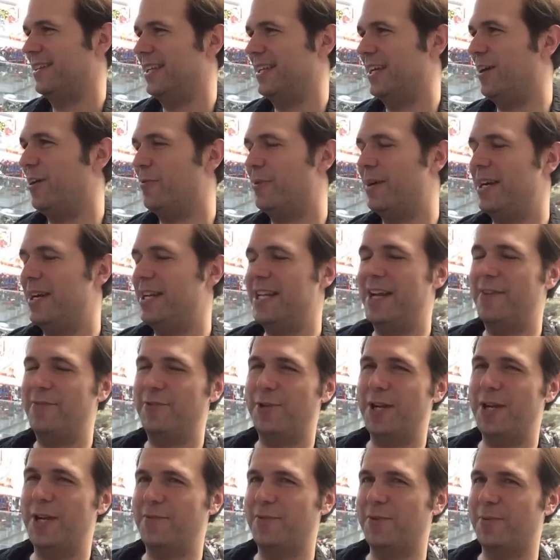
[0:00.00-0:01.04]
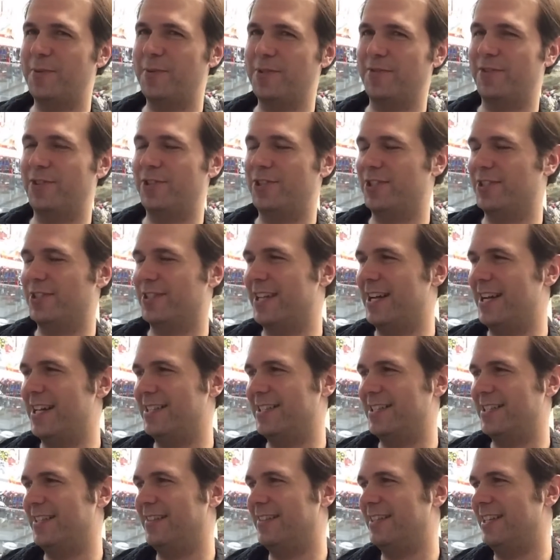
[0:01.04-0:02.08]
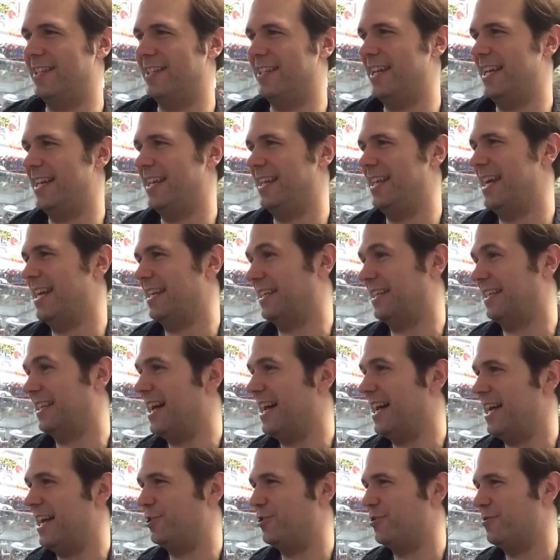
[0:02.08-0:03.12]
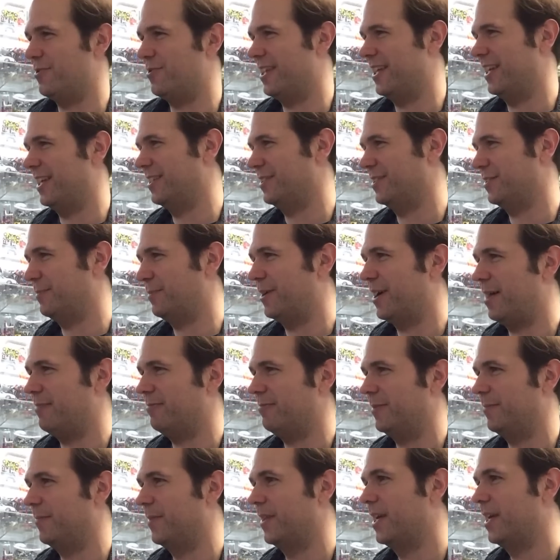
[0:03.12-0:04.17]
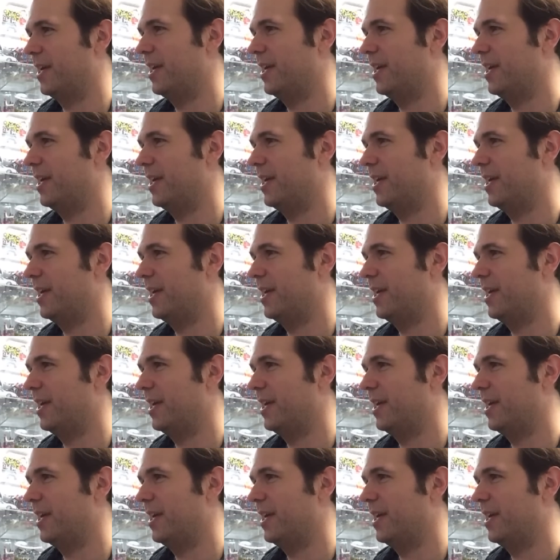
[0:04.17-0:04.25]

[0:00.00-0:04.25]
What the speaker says: Already you have Transformers versus Godzilla, and that kaiju thing is a problem.